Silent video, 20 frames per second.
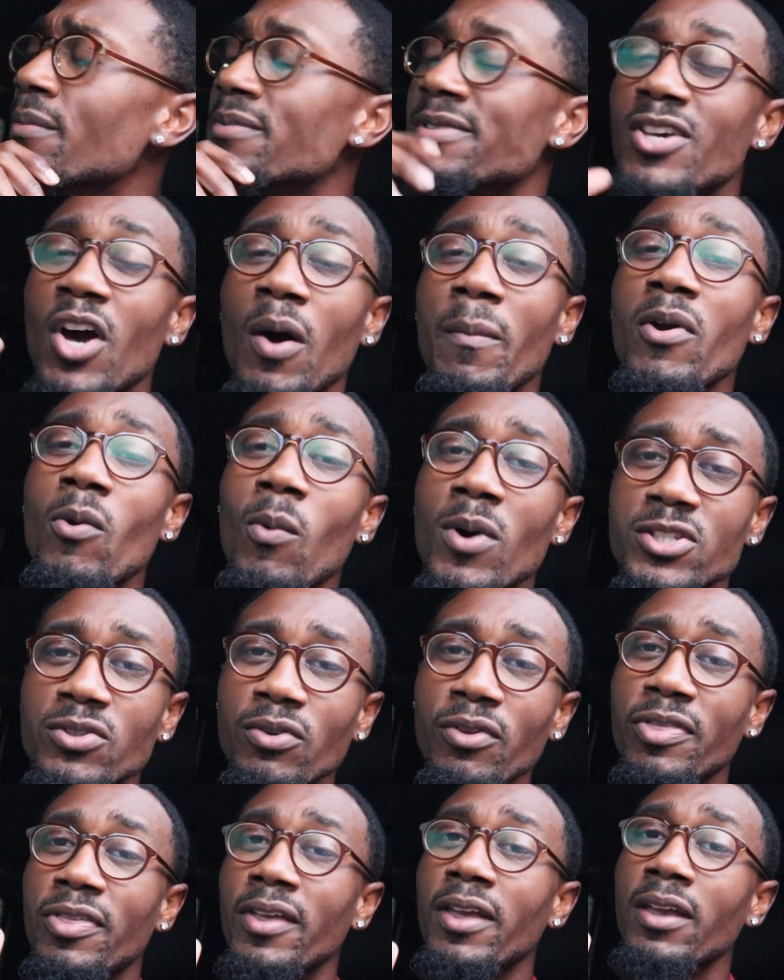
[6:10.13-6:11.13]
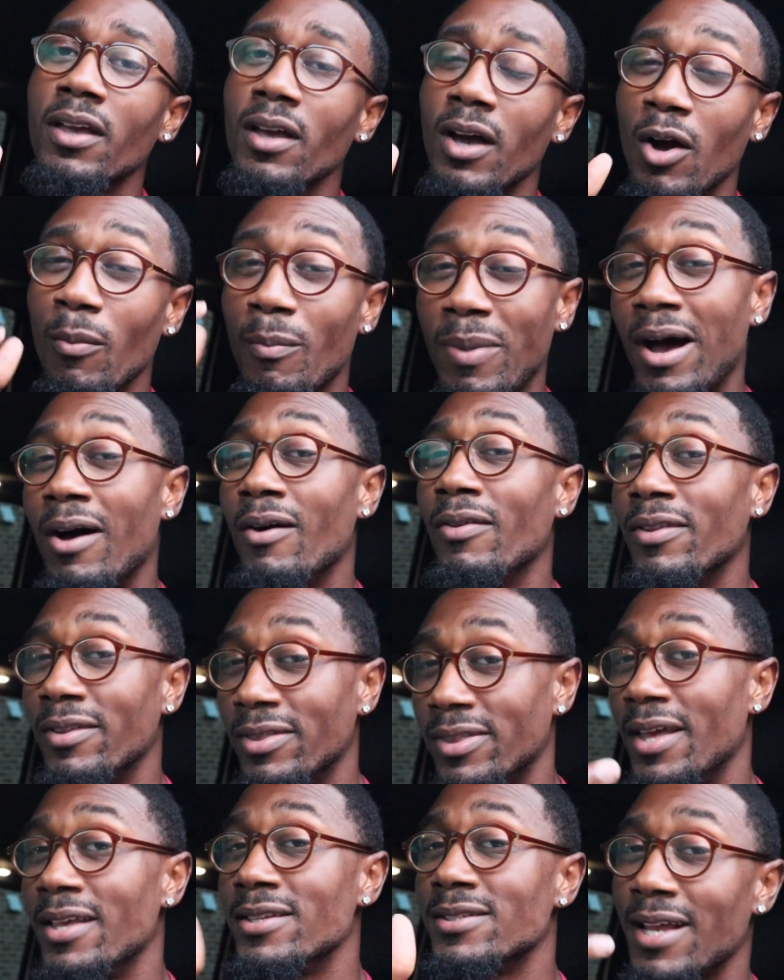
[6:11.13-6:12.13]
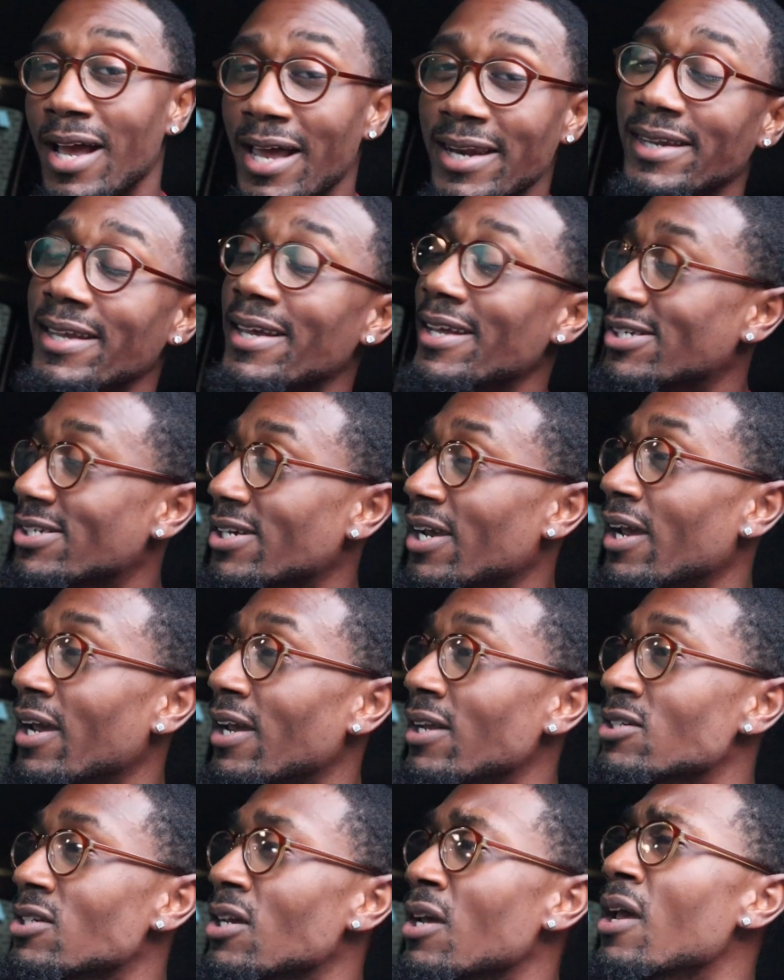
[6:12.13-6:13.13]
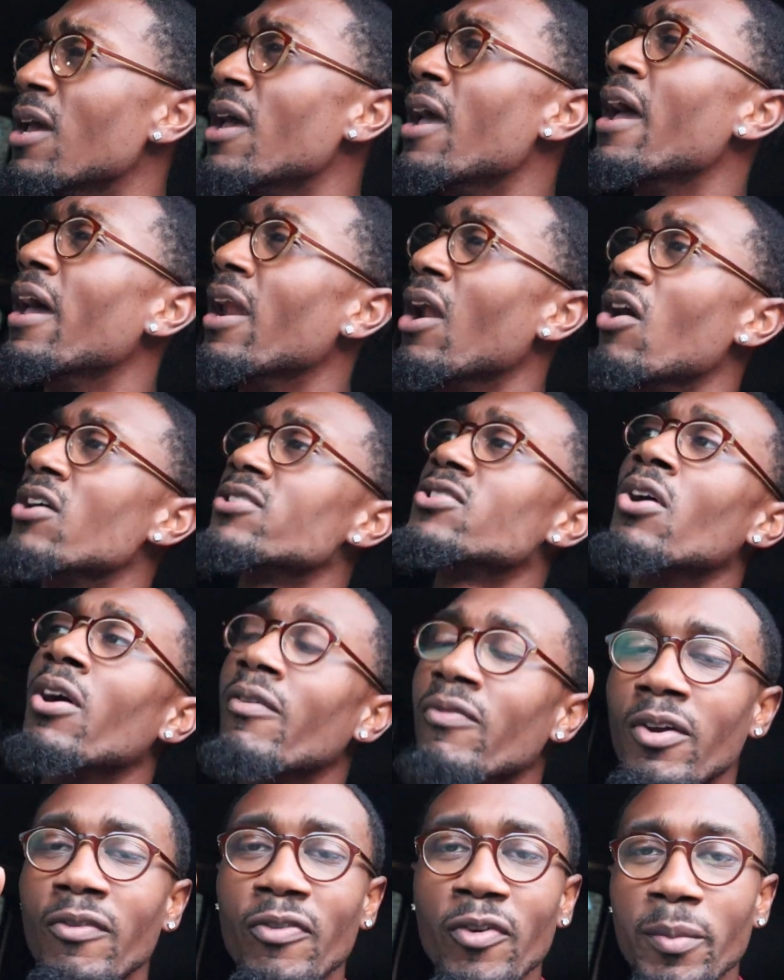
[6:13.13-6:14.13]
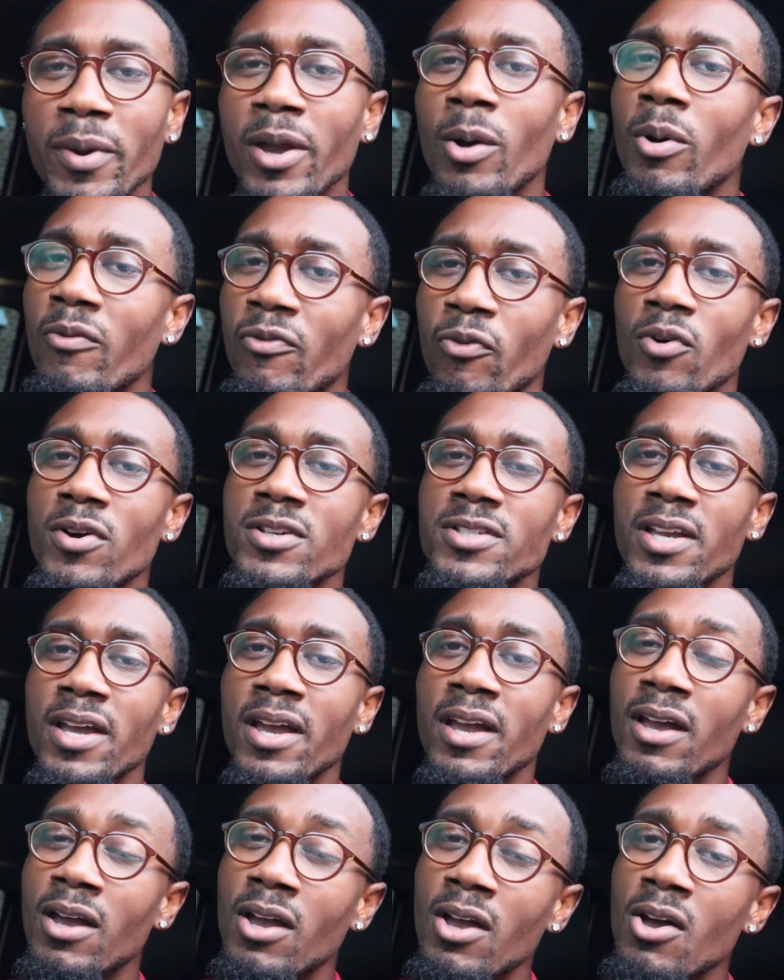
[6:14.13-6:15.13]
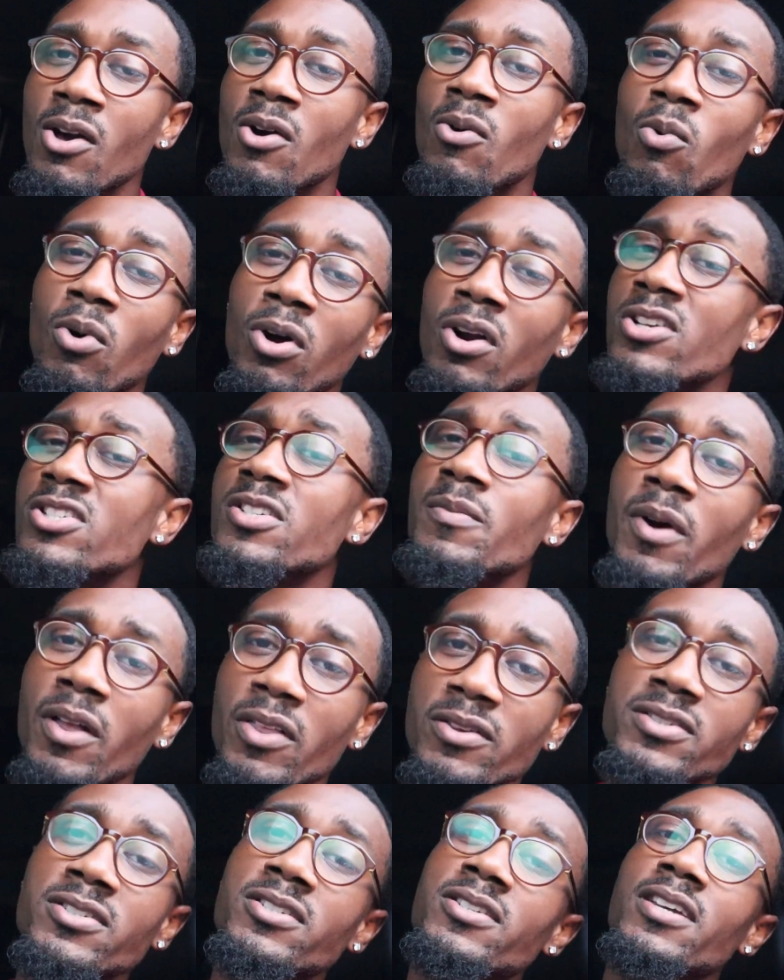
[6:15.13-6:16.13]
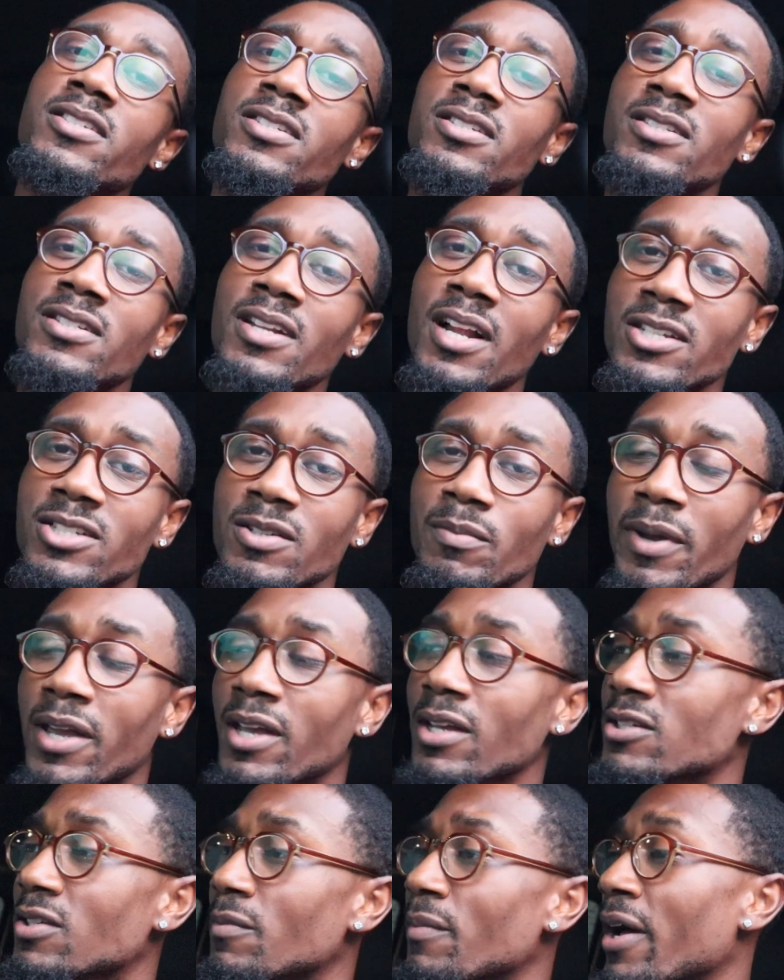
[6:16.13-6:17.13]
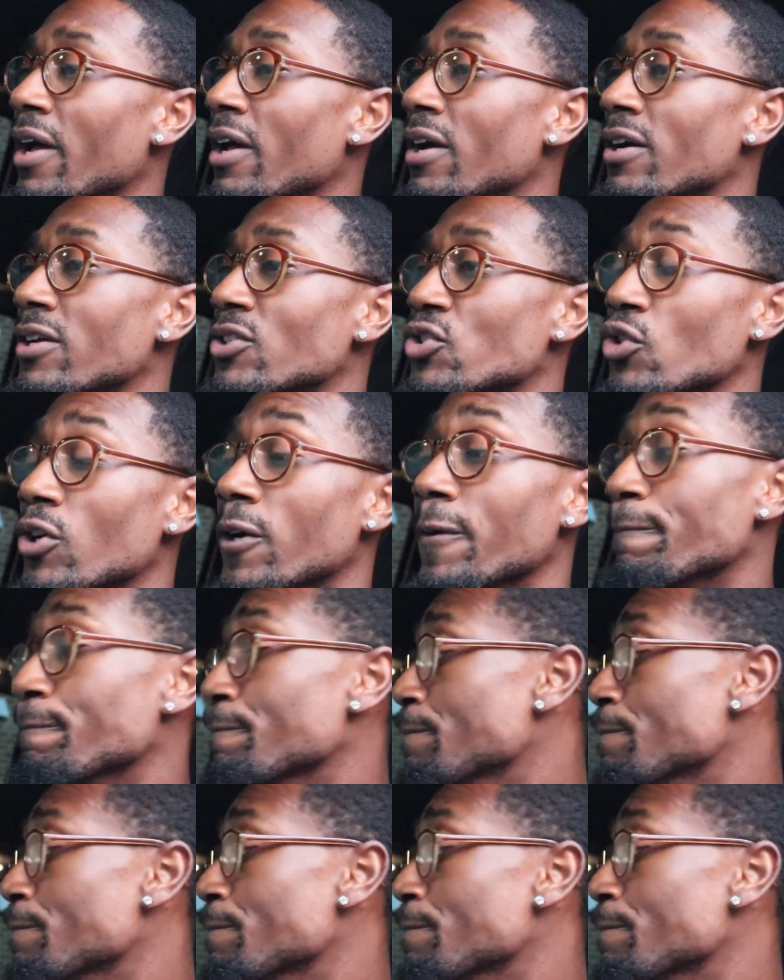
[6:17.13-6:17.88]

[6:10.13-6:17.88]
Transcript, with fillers: Tell me what you think about the things that I did change, and also if you're familiar with FORScan, what are some other suggestions that I should make to my truck.